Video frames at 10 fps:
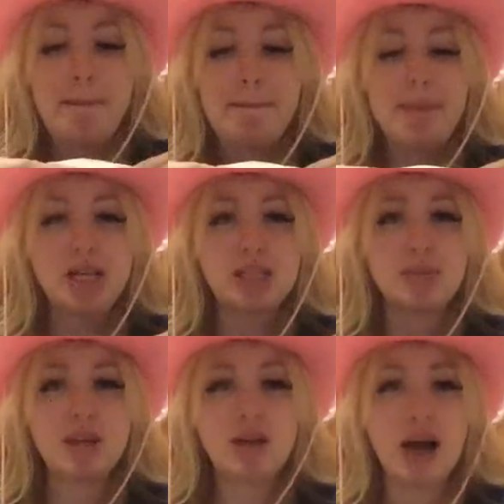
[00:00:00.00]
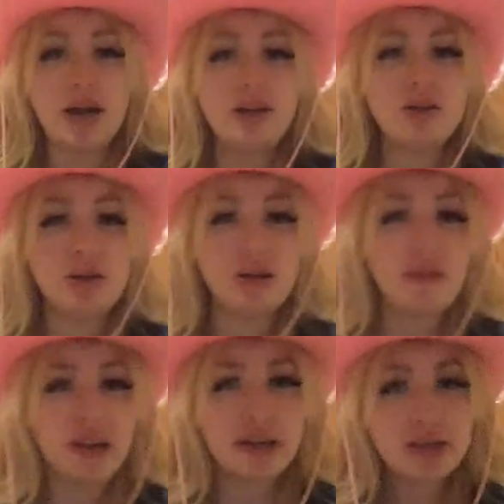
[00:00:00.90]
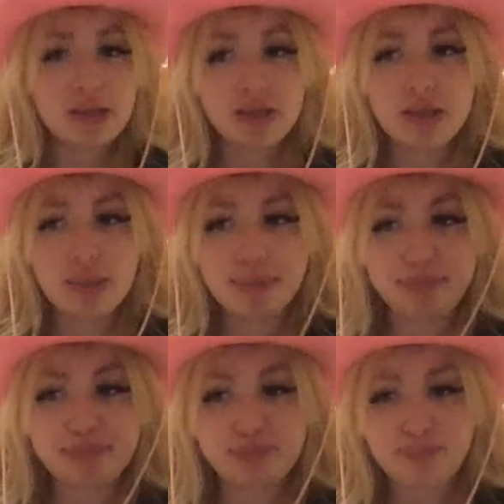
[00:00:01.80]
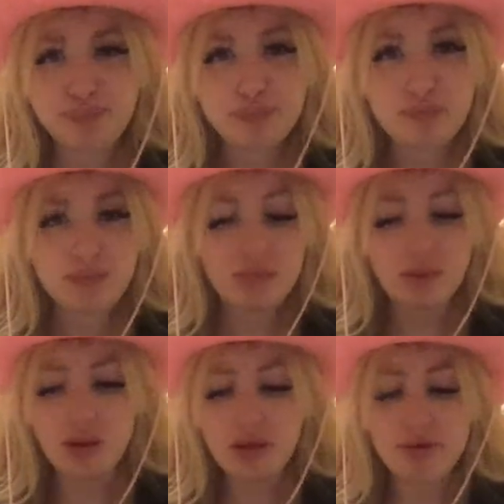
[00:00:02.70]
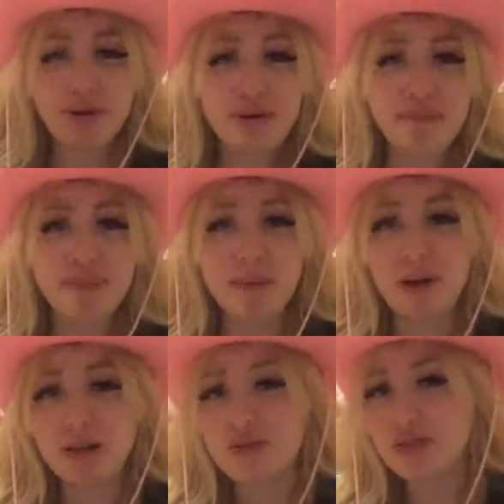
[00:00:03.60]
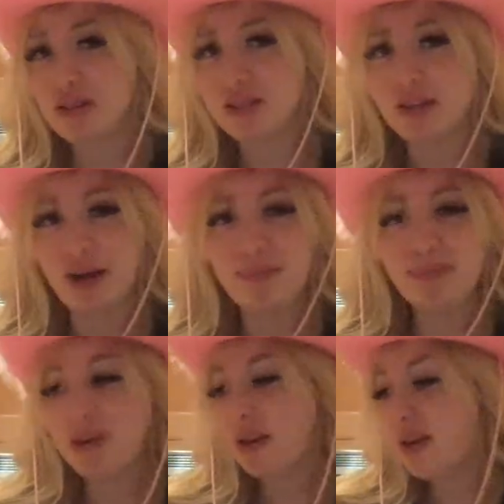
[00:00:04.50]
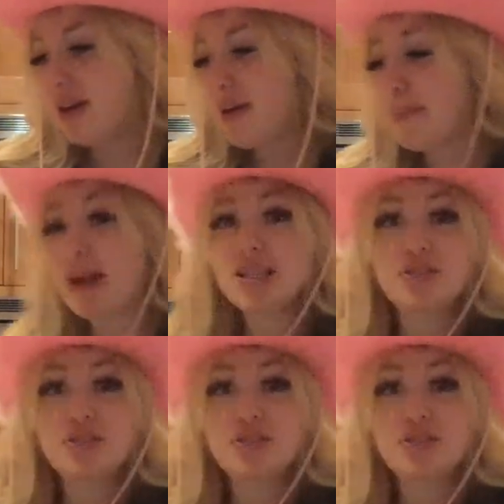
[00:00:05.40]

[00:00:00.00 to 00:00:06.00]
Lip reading: makes me kind of nervous. I don't know. I'm not used to this yet. But it's